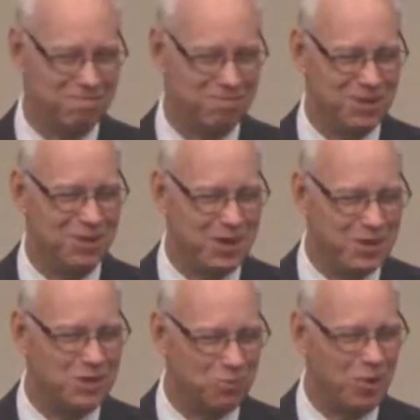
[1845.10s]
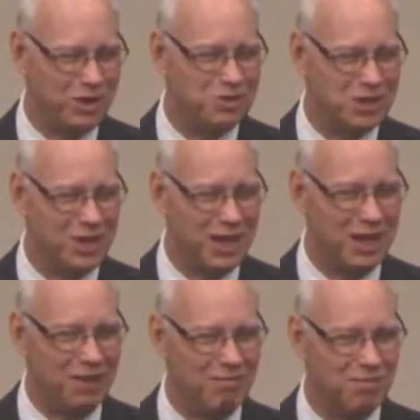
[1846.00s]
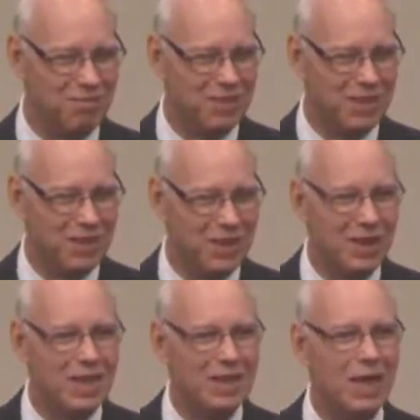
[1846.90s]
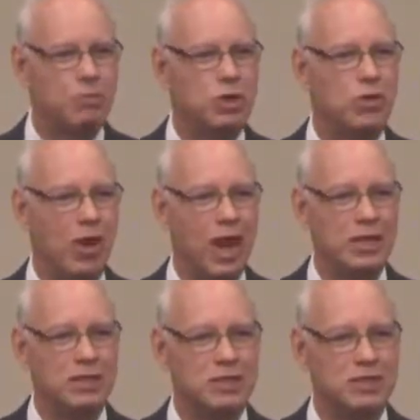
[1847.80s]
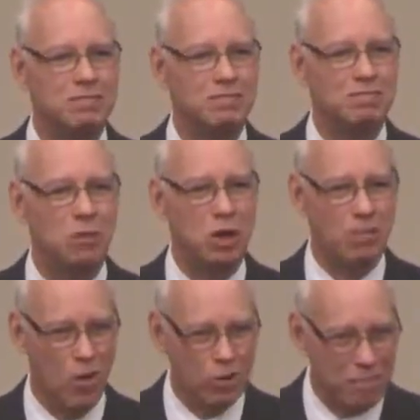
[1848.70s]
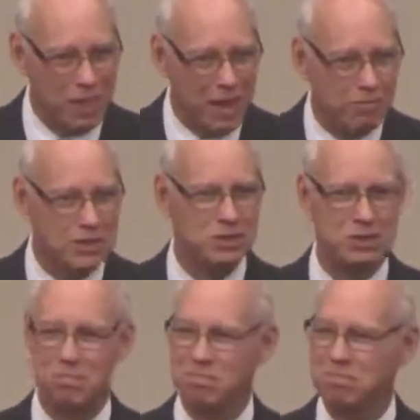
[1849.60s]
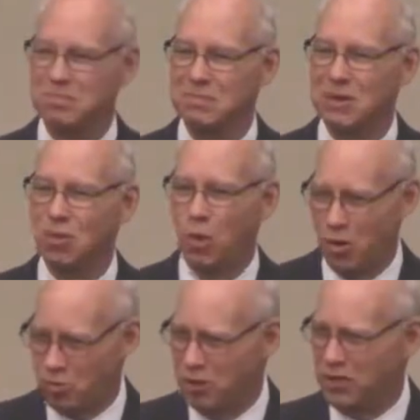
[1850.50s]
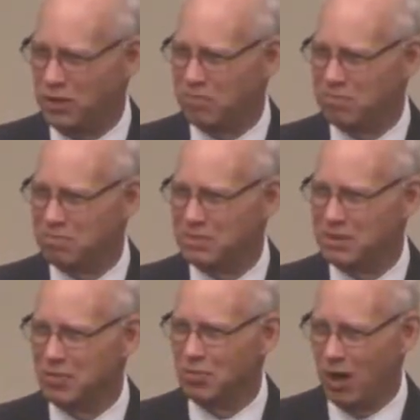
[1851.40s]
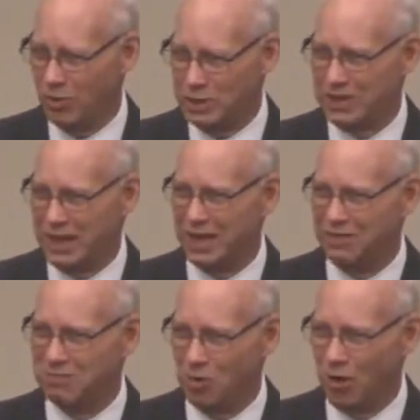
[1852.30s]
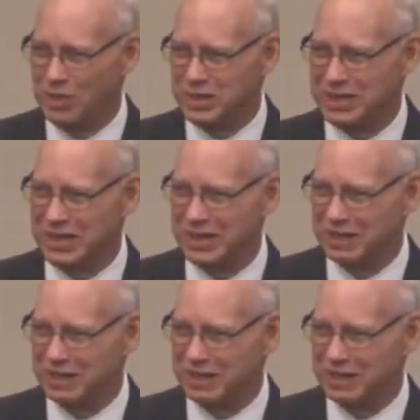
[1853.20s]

Do you need some rest today? Come to Christ. Put Him on in baptism. Walk with Him while we stand, while we sing.